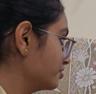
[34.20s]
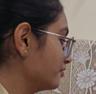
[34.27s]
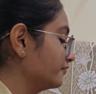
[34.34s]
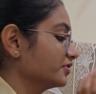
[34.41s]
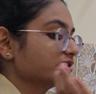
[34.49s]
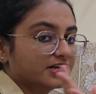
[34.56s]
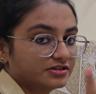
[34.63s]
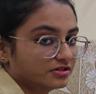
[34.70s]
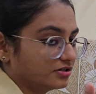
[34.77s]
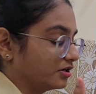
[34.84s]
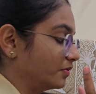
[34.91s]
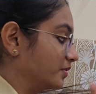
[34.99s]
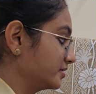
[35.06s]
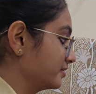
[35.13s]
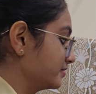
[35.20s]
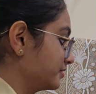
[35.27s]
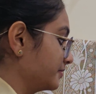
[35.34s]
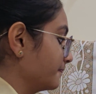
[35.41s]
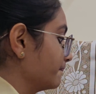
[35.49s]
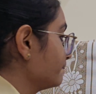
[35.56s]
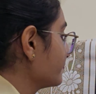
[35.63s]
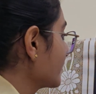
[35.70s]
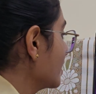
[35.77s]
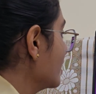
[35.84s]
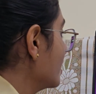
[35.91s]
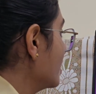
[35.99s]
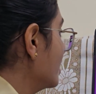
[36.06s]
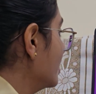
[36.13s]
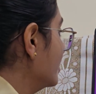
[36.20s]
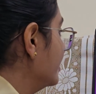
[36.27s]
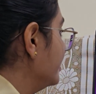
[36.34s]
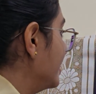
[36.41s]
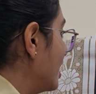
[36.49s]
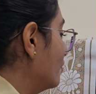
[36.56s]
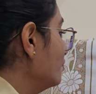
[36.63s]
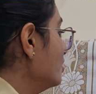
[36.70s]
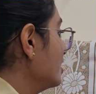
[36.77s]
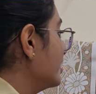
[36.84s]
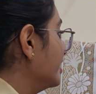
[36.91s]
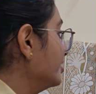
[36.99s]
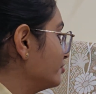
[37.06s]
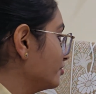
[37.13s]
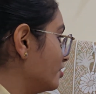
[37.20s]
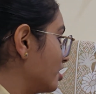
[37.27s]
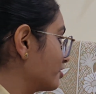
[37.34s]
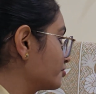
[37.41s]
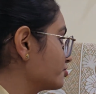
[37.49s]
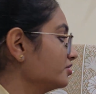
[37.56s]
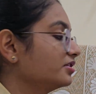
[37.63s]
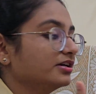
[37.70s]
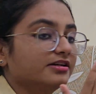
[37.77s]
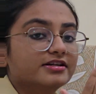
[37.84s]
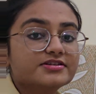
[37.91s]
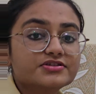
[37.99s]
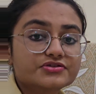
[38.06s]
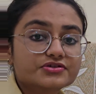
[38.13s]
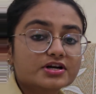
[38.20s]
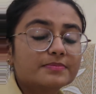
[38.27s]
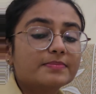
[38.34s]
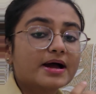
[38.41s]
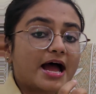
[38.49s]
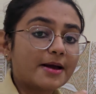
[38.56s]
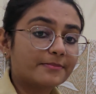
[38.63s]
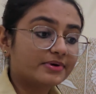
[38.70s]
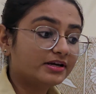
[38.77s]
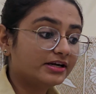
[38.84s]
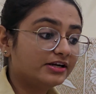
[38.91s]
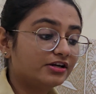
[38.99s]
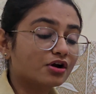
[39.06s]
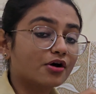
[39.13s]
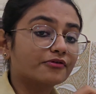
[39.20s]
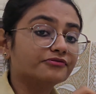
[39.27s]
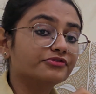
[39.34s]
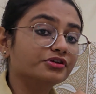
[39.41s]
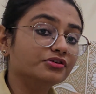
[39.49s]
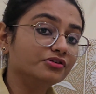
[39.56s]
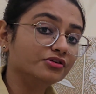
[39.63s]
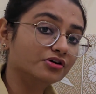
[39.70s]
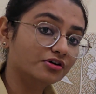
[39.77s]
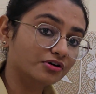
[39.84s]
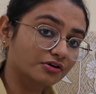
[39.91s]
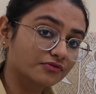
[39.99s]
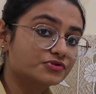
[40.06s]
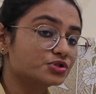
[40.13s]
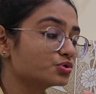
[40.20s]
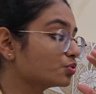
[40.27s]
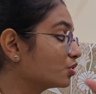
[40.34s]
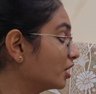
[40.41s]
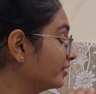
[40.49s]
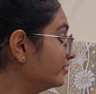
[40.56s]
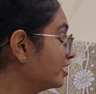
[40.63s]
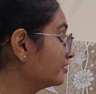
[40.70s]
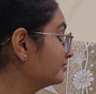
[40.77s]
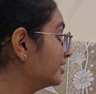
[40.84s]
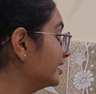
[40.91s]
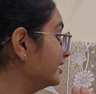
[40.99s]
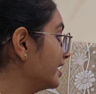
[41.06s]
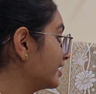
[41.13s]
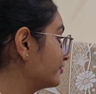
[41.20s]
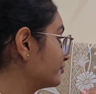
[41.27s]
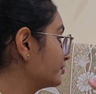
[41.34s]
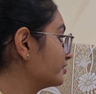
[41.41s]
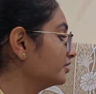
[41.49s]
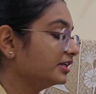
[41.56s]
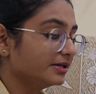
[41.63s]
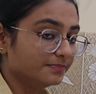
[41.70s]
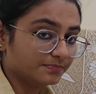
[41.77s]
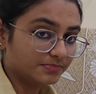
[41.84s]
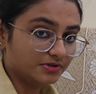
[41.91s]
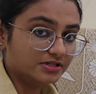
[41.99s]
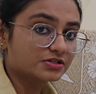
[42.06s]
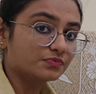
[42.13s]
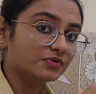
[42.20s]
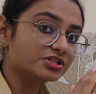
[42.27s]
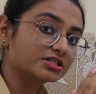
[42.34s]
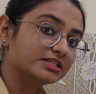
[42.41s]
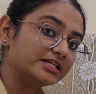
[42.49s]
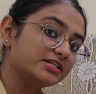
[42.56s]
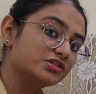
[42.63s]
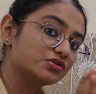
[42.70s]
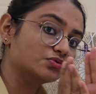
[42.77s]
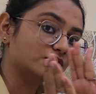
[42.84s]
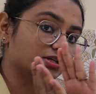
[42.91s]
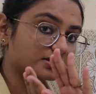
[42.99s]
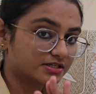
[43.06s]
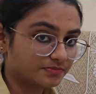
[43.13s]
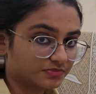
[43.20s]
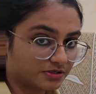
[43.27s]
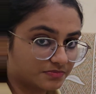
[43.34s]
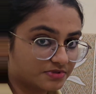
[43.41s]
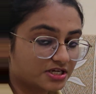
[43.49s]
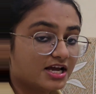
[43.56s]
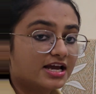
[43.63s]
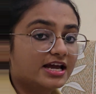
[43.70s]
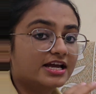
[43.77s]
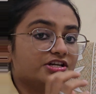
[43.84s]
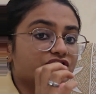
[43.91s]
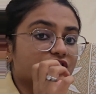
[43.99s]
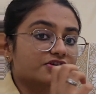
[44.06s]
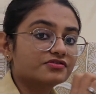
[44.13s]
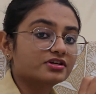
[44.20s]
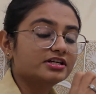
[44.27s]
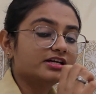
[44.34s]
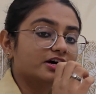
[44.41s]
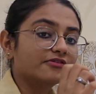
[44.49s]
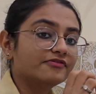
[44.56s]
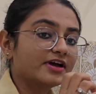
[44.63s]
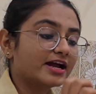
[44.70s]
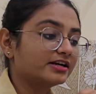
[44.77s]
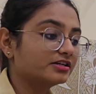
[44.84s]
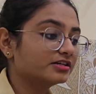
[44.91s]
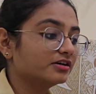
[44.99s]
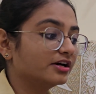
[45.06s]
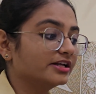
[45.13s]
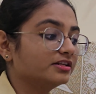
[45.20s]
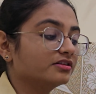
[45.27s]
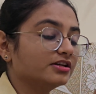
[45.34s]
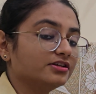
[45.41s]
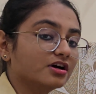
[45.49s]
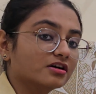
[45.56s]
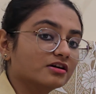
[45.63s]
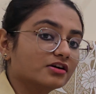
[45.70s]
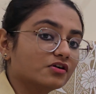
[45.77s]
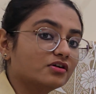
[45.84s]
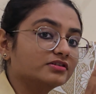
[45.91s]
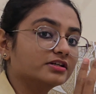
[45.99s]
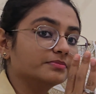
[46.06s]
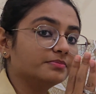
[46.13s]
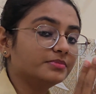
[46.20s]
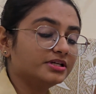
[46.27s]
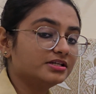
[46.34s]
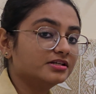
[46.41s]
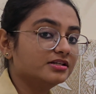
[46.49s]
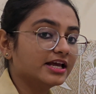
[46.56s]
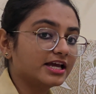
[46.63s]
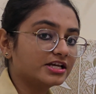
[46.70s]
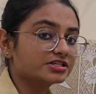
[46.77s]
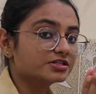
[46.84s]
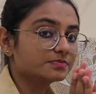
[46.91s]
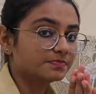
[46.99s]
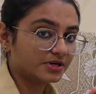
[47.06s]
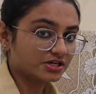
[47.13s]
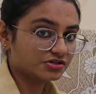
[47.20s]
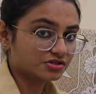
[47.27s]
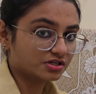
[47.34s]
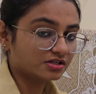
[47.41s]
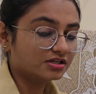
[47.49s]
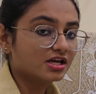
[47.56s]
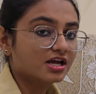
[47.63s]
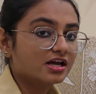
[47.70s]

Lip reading: of the central nervous system. Now, introduction: the disrupt ability of the nerves to conduct the electrical impulse, which leads to the symptoms. It generally affect in the younger or the middle-aged patient,